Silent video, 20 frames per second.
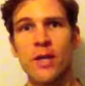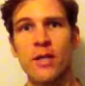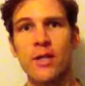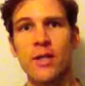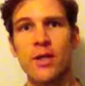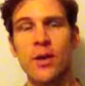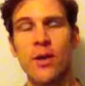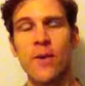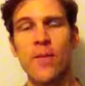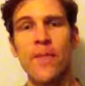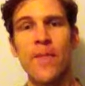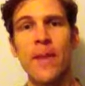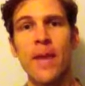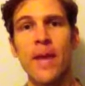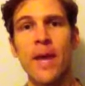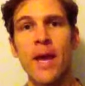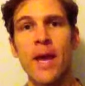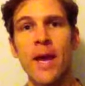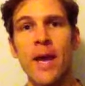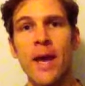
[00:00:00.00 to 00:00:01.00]
So
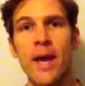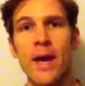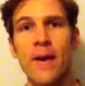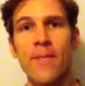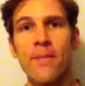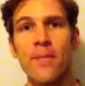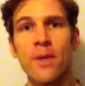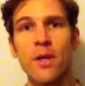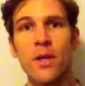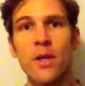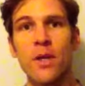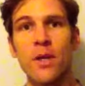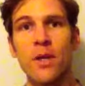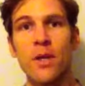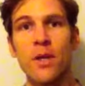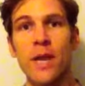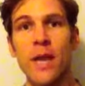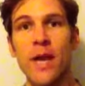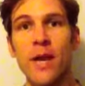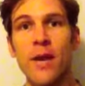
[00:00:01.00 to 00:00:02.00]

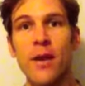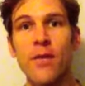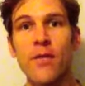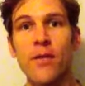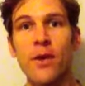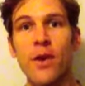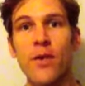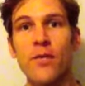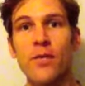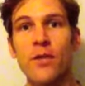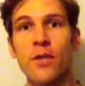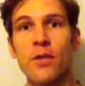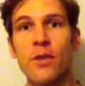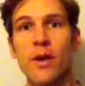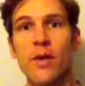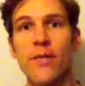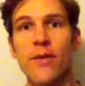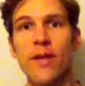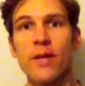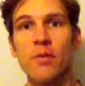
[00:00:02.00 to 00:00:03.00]
head over to
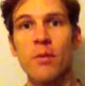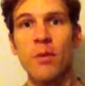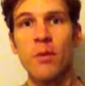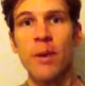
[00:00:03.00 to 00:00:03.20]
our Facebook